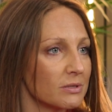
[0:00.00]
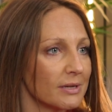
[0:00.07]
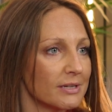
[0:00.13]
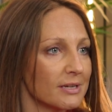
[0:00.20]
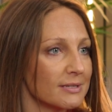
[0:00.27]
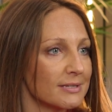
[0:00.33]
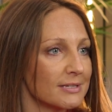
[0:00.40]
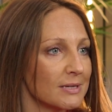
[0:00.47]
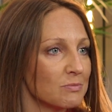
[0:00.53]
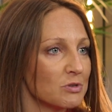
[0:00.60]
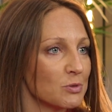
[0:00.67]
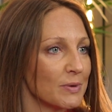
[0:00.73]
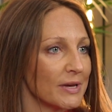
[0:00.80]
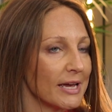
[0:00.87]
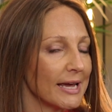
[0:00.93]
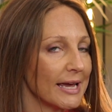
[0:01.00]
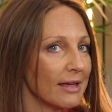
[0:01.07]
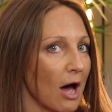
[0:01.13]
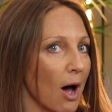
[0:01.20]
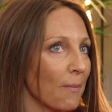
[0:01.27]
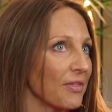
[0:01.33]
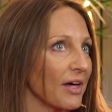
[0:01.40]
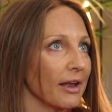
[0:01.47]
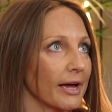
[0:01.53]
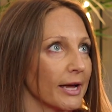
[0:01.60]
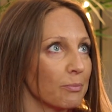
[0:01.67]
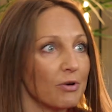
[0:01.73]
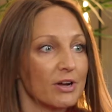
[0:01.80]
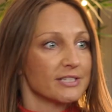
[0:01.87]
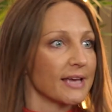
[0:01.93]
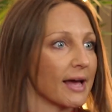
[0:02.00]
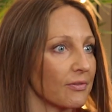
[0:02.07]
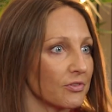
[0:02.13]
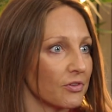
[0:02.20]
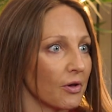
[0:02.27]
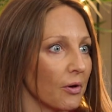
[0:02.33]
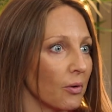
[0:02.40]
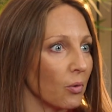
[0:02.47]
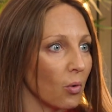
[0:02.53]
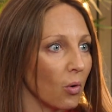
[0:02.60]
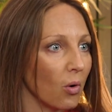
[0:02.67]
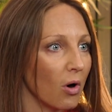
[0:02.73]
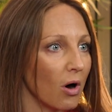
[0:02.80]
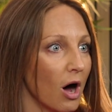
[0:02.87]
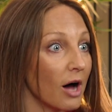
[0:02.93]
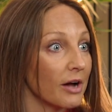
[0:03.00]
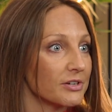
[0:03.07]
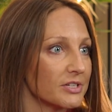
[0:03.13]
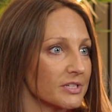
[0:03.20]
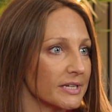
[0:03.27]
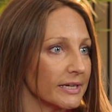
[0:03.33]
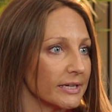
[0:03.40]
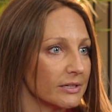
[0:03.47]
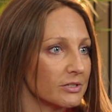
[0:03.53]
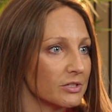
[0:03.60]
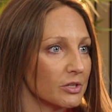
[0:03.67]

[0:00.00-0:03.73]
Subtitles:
doesn't seem to be up there like breast cancer or heart disease.